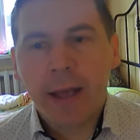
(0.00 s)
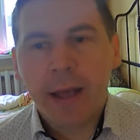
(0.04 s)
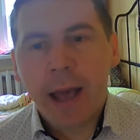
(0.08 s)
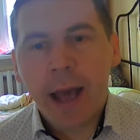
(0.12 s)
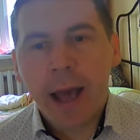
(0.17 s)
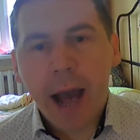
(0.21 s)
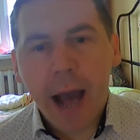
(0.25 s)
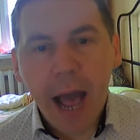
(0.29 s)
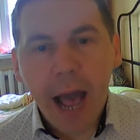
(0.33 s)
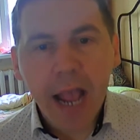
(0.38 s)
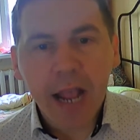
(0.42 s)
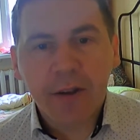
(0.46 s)

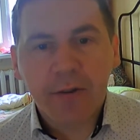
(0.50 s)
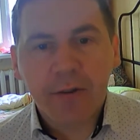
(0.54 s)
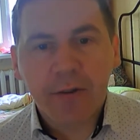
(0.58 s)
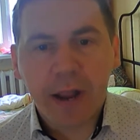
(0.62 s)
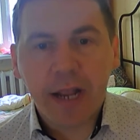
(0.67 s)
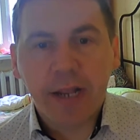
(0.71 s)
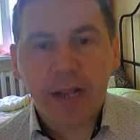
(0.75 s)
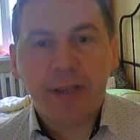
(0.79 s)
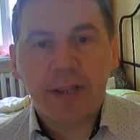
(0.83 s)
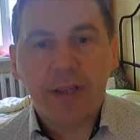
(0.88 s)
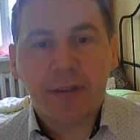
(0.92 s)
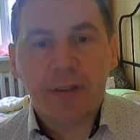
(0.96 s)
I
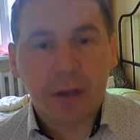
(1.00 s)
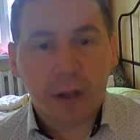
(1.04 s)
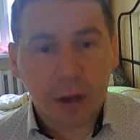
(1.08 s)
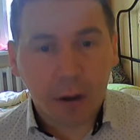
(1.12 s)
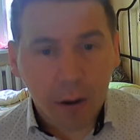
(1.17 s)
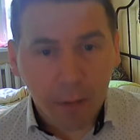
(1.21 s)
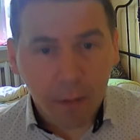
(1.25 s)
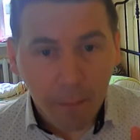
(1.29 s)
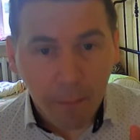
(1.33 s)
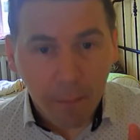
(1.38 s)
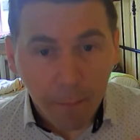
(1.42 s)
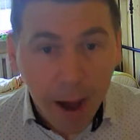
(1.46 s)
created
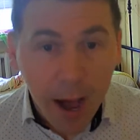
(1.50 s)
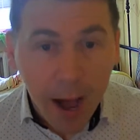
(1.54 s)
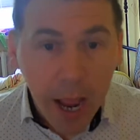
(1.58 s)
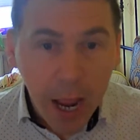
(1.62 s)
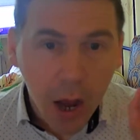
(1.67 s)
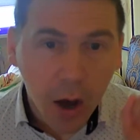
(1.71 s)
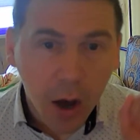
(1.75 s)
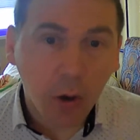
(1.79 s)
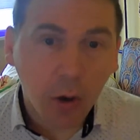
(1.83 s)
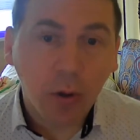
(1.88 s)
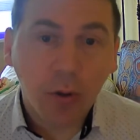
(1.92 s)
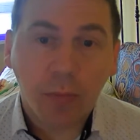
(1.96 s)
my
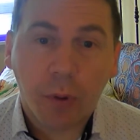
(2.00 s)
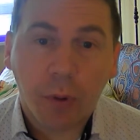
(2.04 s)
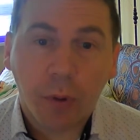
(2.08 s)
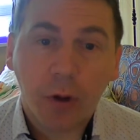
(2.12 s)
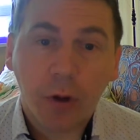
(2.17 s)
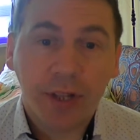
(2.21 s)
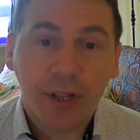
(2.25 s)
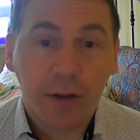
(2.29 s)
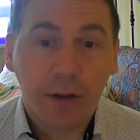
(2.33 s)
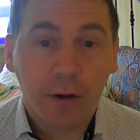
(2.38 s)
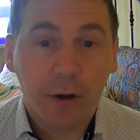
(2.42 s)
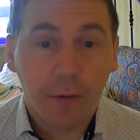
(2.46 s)
own
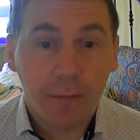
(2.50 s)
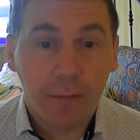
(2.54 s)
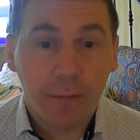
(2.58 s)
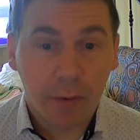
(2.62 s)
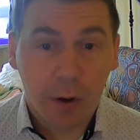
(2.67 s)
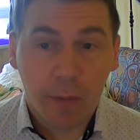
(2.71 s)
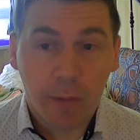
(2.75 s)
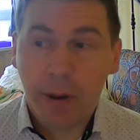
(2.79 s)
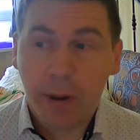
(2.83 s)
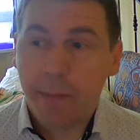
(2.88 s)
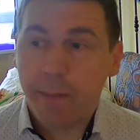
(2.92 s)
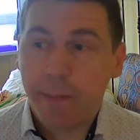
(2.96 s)
model of
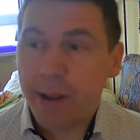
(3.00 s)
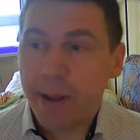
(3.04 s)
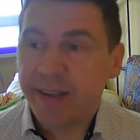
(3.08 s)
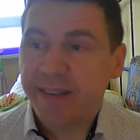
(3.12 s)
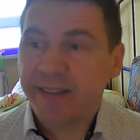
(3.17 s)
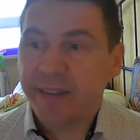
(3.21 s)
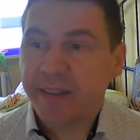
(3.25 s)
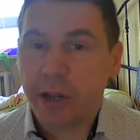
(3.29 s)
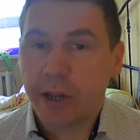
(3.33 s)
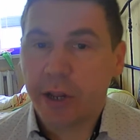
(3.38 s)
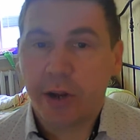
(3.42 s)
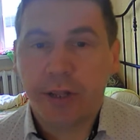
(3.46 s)

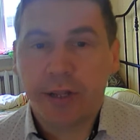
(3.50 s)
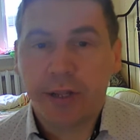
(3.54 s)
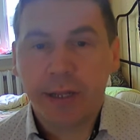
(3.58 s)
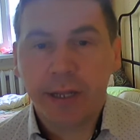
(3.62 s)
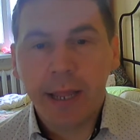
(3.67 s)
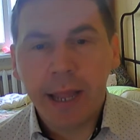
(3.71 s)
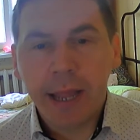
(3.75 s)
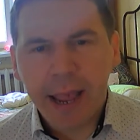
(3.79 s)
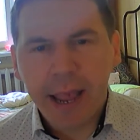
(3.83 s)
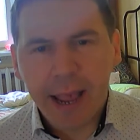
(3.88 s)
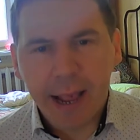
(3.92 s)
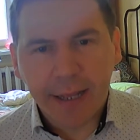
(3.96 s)
problem-based learning,
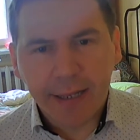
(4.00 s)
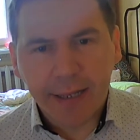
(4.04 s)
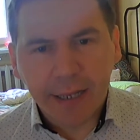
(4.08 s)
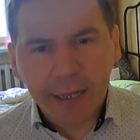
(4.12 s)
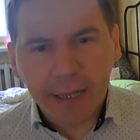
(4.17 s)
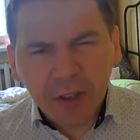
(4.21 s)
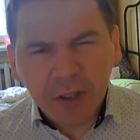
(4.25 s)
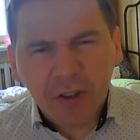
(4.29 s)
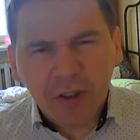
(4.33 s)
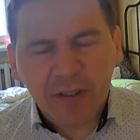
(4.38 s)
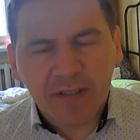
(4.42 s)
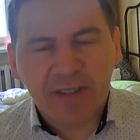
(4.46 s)
and
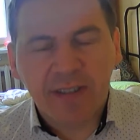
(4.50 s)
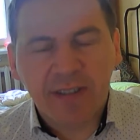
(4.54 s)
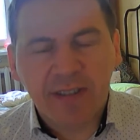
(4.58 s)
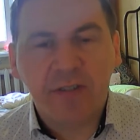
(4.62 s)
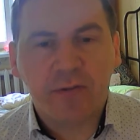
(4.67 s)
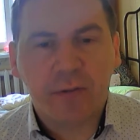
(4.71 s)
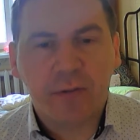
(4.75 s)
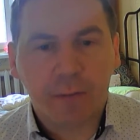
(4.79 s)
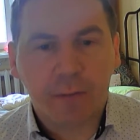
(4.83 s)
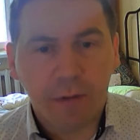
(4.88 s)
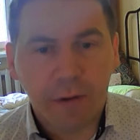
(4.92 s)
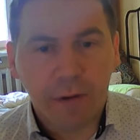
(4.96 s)
it consists
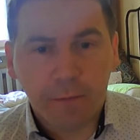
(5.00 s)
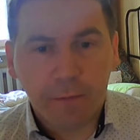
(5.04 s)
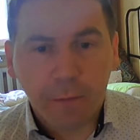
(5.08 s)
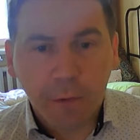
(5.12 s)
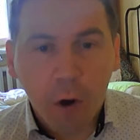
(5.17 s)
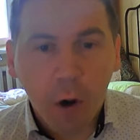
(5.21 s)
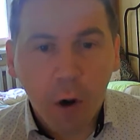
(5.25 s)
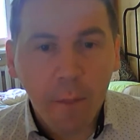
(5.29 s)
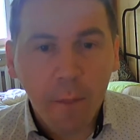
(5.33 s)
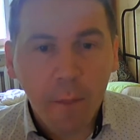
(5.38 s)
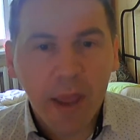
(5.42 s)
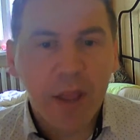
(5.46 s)
from the
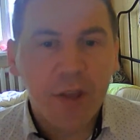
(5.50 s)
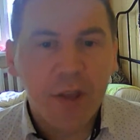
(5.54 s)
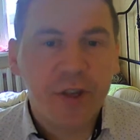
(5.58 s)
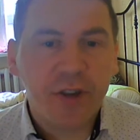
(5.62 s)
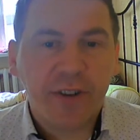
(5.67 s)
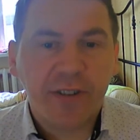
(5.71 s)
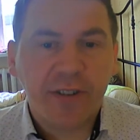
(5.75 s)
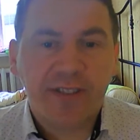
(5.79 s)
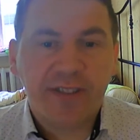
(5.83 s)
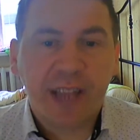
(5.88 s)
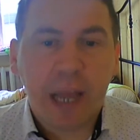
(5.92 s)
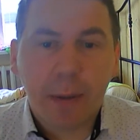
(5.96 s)
4 major
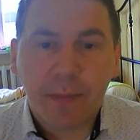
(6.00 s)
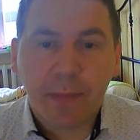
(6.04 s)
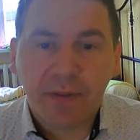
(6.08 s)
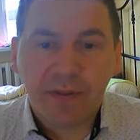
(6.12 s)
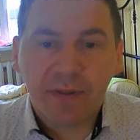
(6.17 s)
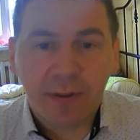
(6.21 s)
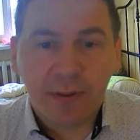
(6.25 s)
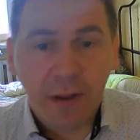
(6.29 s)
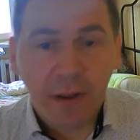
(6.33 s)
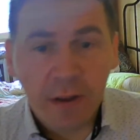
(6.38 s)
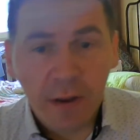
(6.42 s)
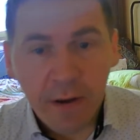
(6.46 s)
steps,
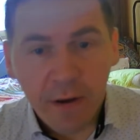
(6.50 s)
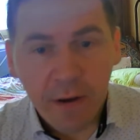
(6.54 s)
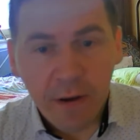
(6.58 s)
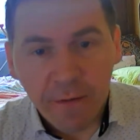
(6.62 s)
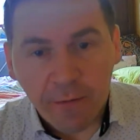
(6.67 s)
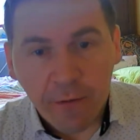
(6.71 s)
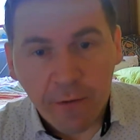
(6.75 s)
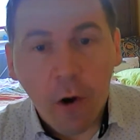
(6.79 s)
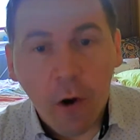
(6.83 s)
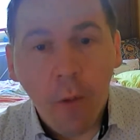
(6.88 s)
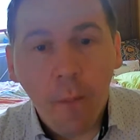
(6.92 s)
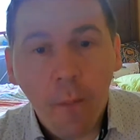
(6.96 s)

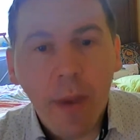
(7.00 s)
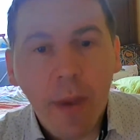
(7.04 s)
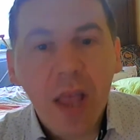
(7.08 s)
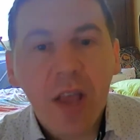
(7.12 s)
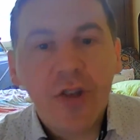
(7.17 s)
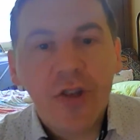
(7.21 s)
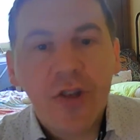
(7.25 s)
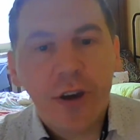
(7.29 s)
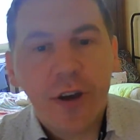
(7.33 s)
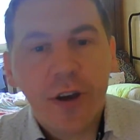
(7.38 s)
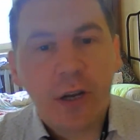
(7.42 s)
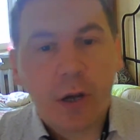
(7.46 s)
4
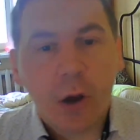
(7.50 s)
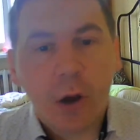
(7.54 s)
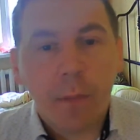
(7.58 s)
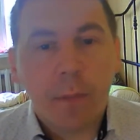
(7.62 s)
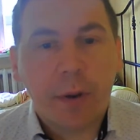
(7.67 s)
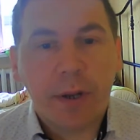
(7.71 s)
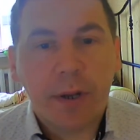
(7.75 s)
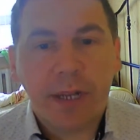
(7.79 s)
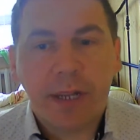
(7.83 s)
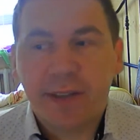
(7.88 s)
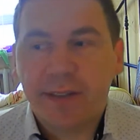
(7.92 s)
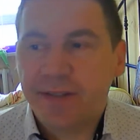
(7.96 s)
major
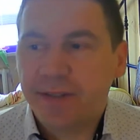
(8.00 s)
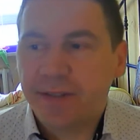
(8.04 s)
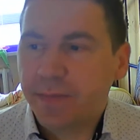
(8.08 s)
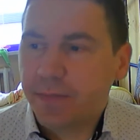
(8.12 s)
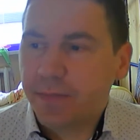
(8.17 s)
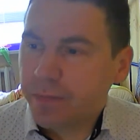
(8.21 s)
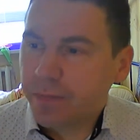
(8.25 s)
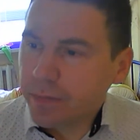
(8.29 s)
components.